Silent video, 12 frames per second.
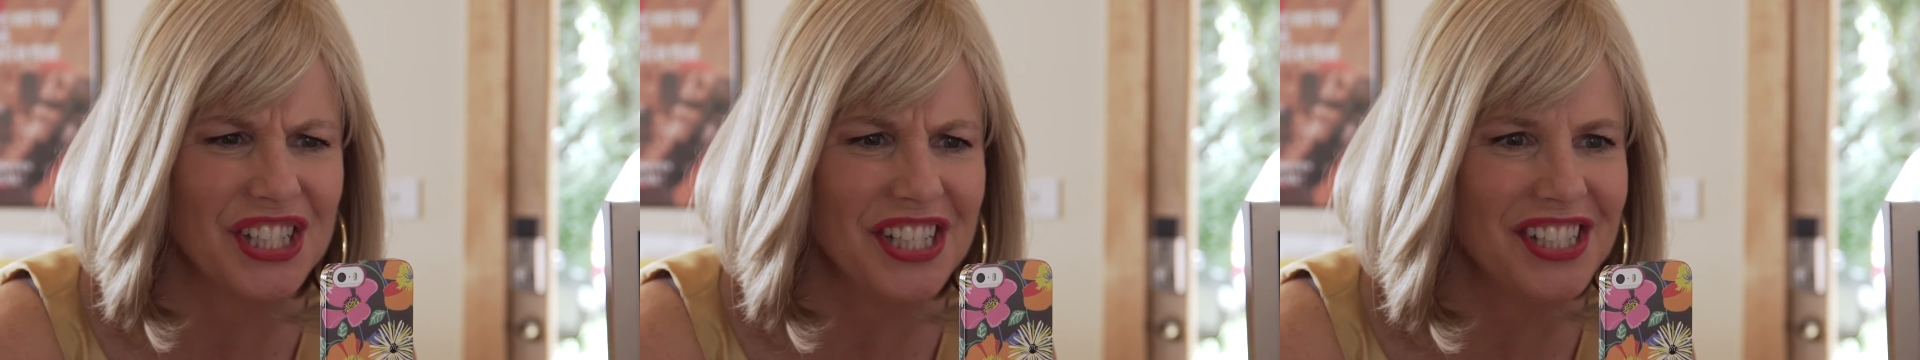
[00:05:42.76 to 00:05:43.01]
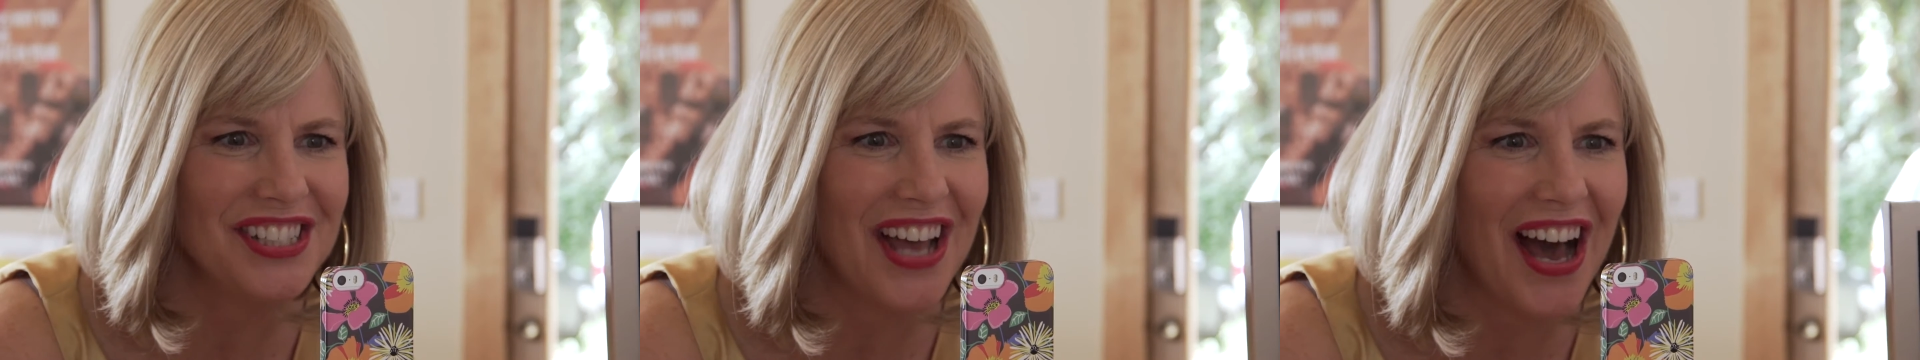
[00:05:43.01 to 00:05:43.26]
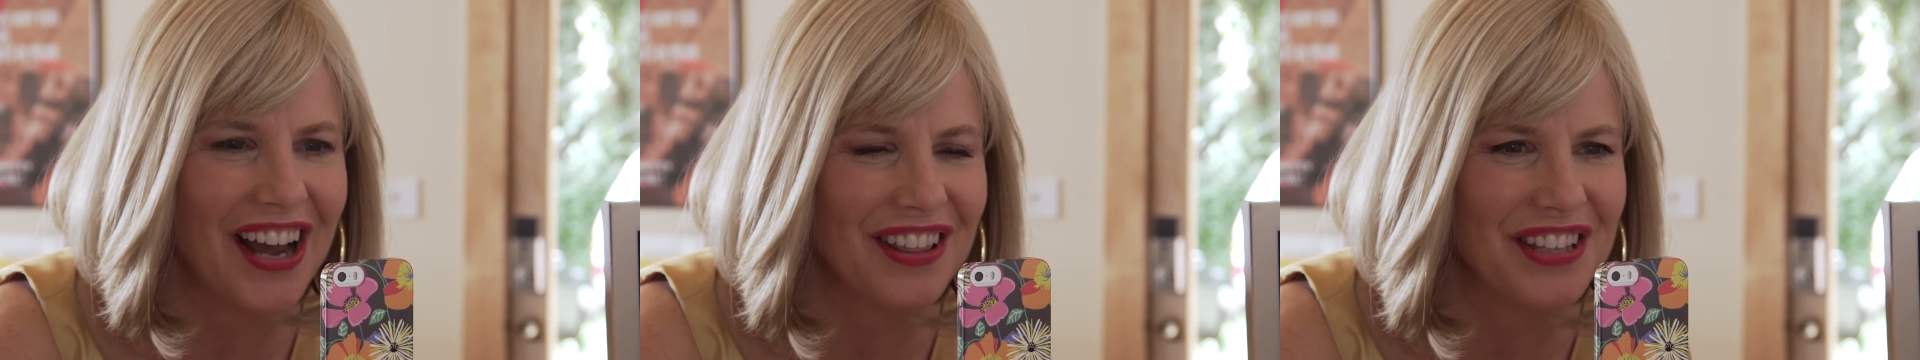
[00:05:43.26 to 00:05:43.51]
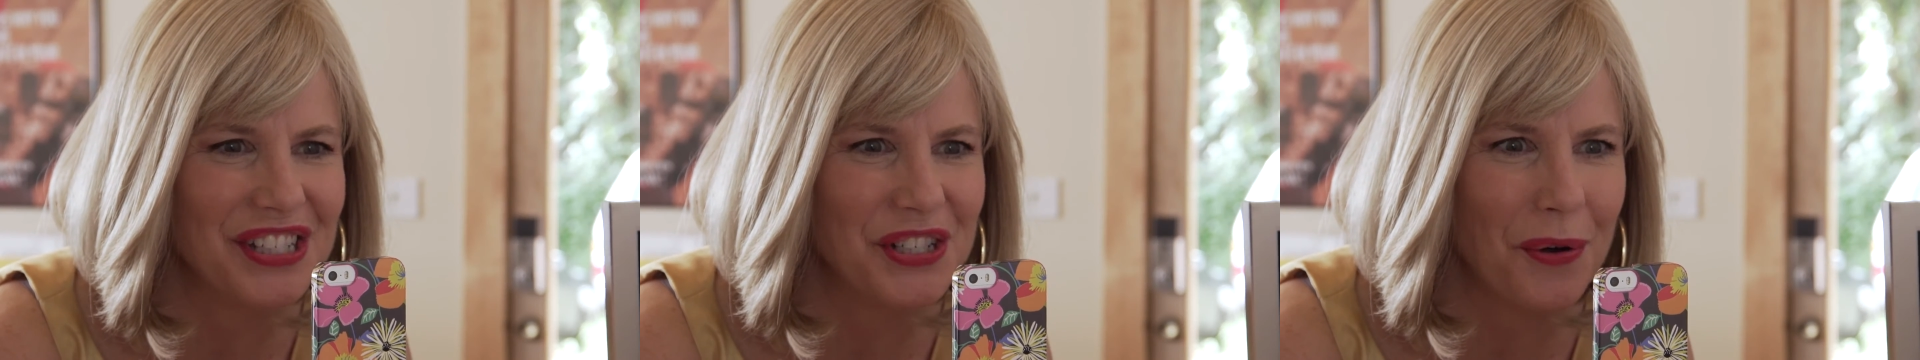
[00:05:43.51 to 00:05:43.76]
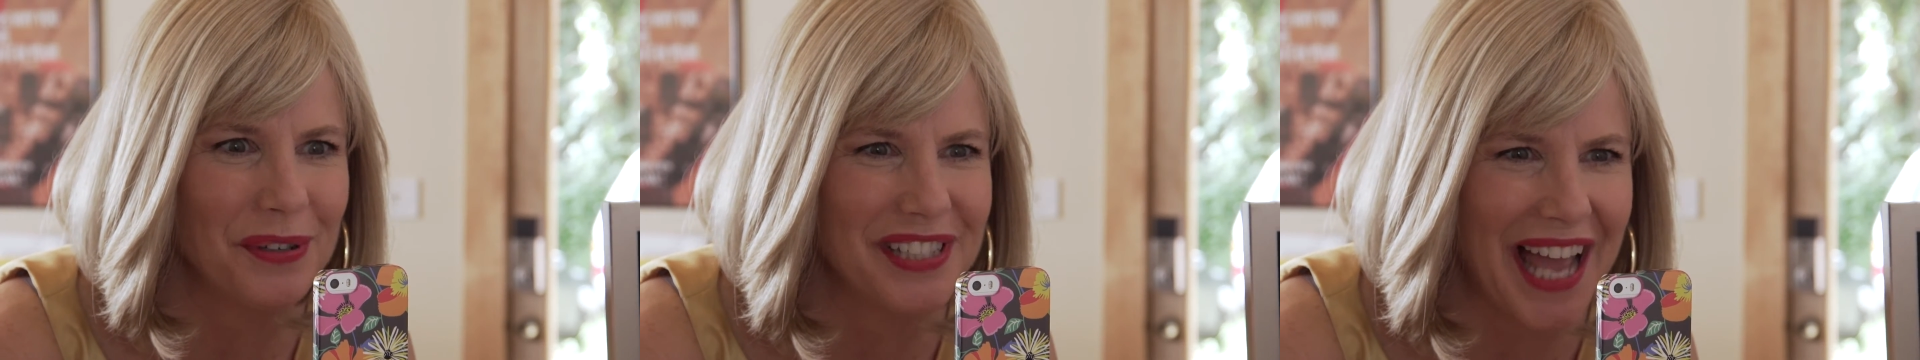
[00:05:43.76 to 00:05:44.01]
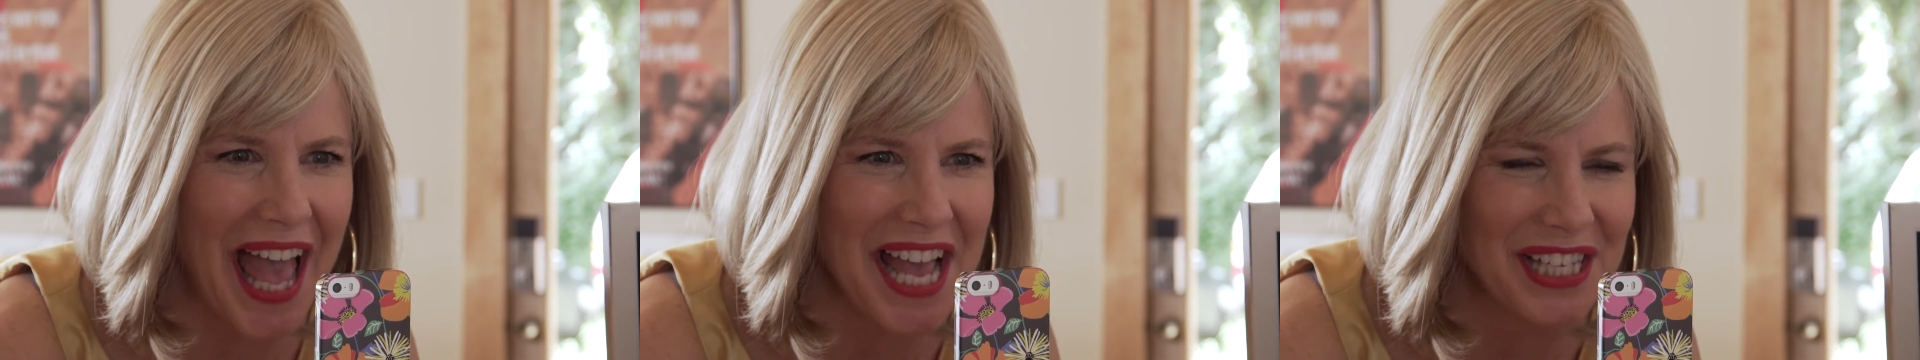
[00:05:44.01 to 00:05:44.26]
this is hotter than
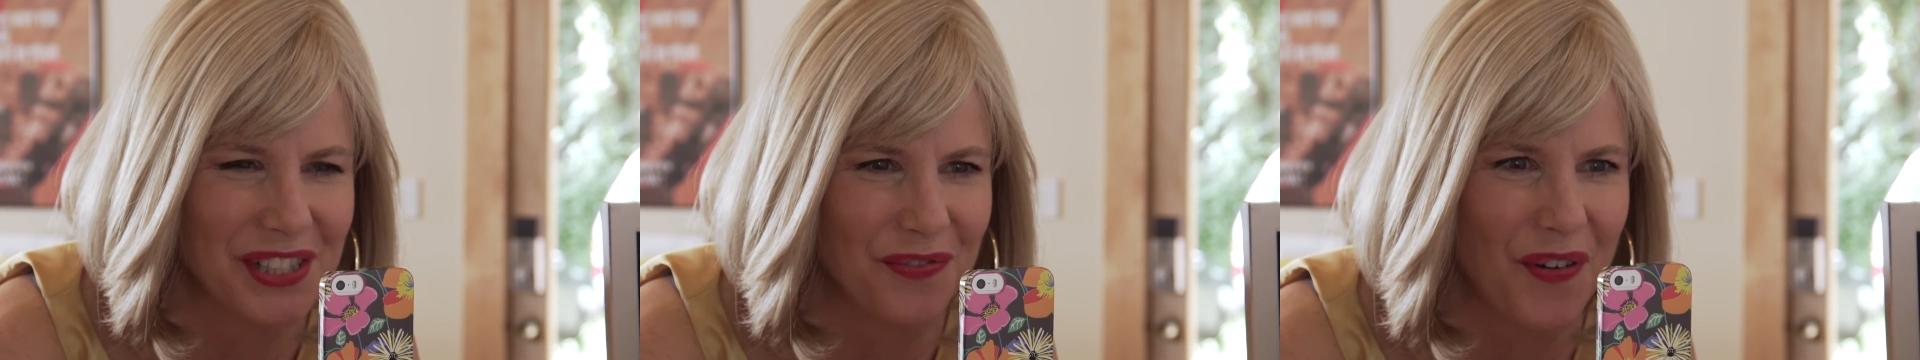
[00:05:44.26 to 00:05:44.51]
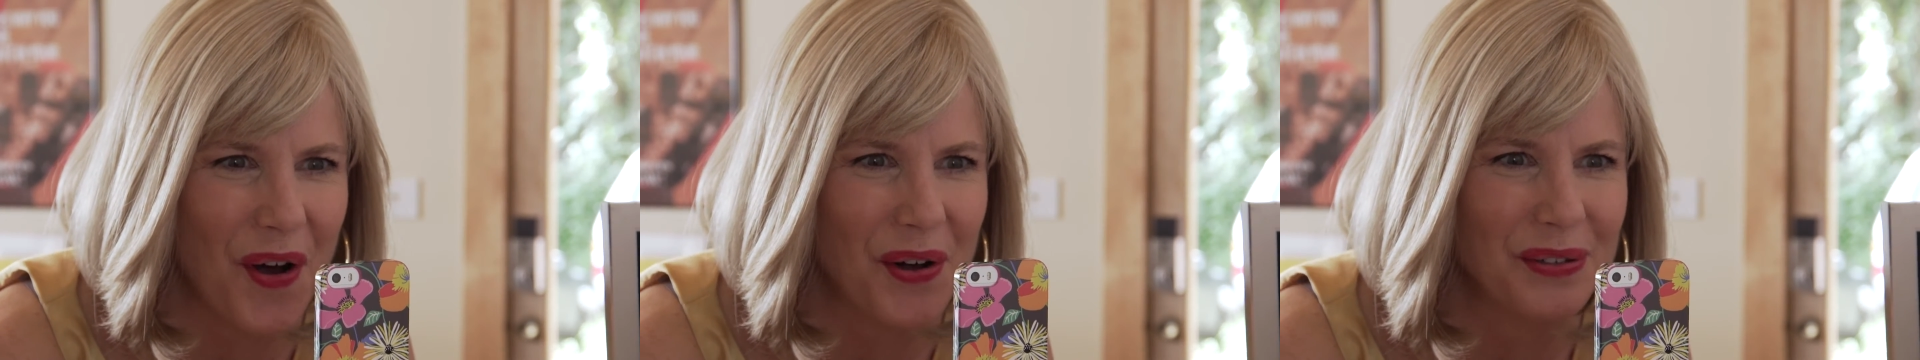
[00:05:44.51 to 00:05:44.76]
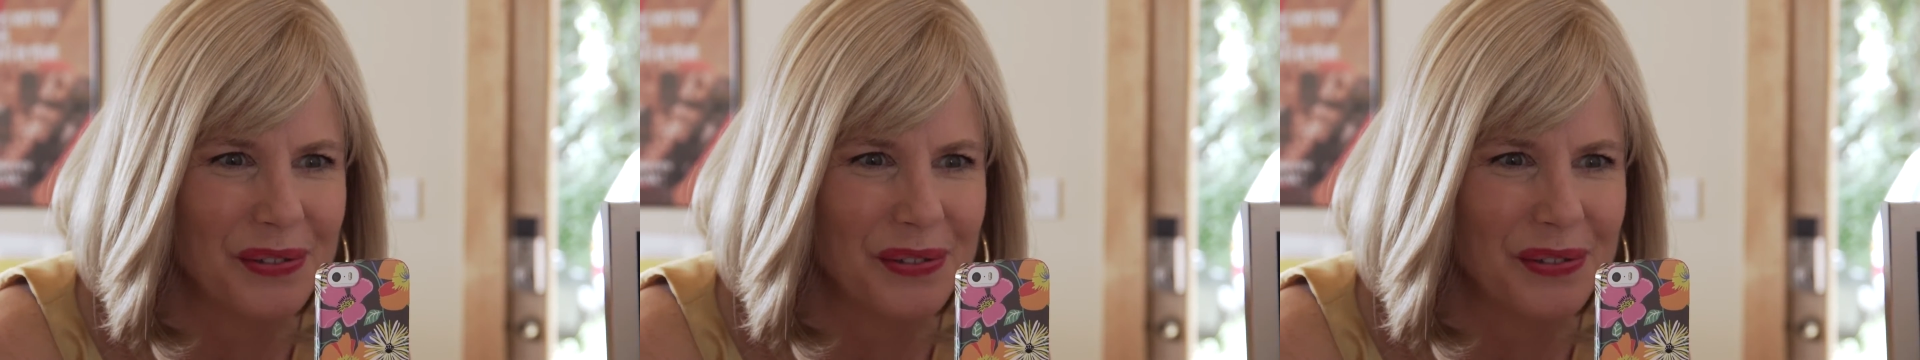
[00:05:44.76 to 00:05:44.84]
Georgia asphalt.